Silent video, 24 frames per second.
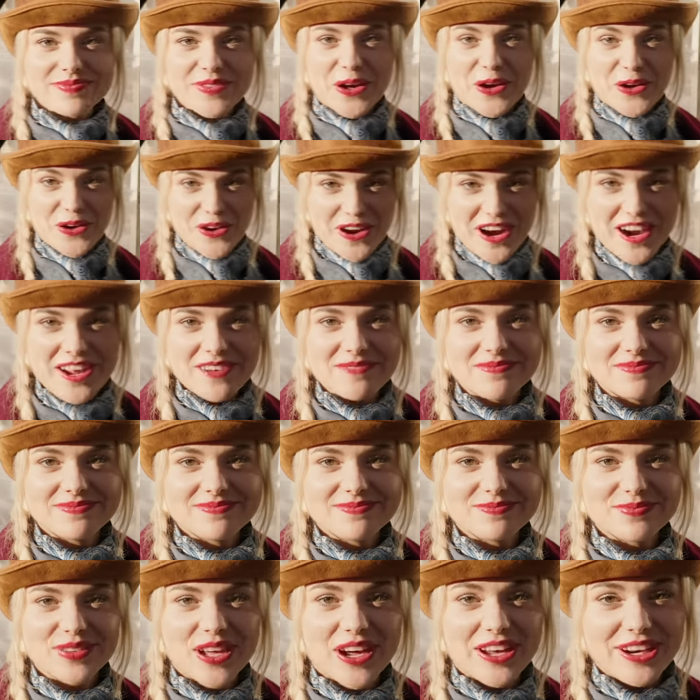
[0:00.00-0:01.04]
All right,
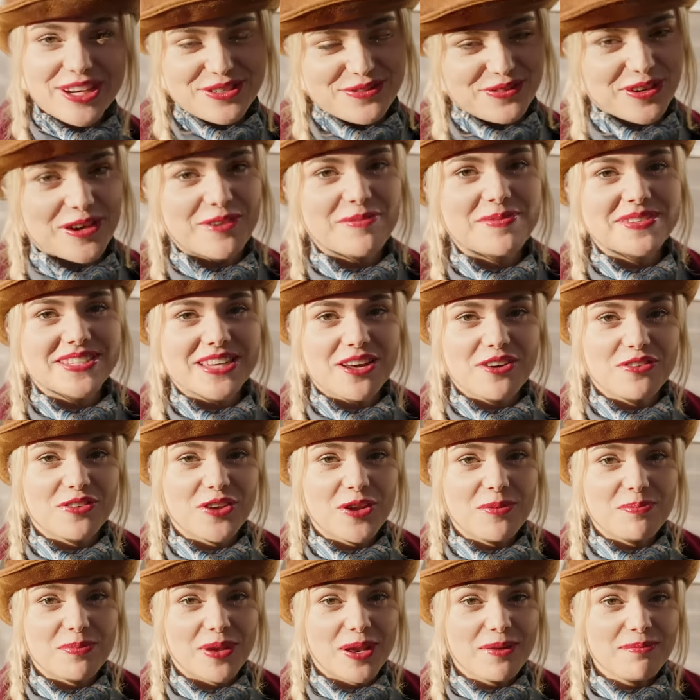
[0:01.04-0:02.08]
I need to find myself an
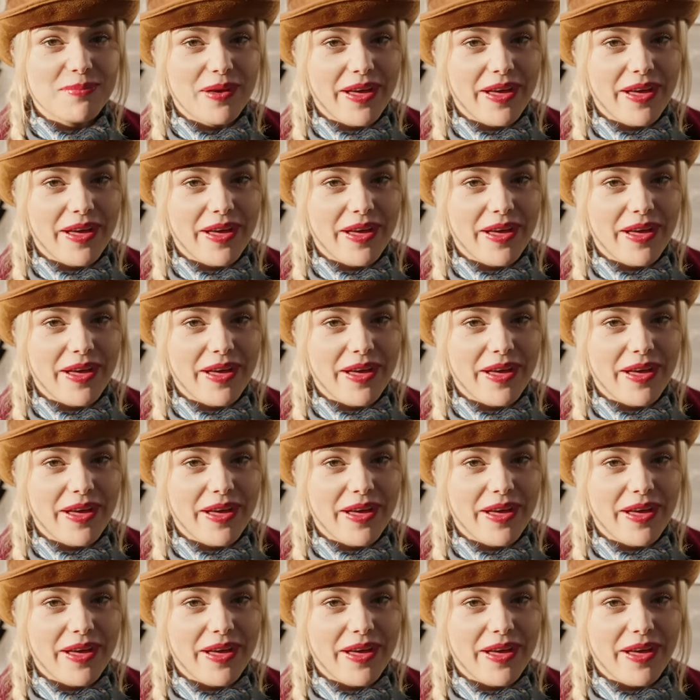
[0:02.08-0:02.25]
Oompa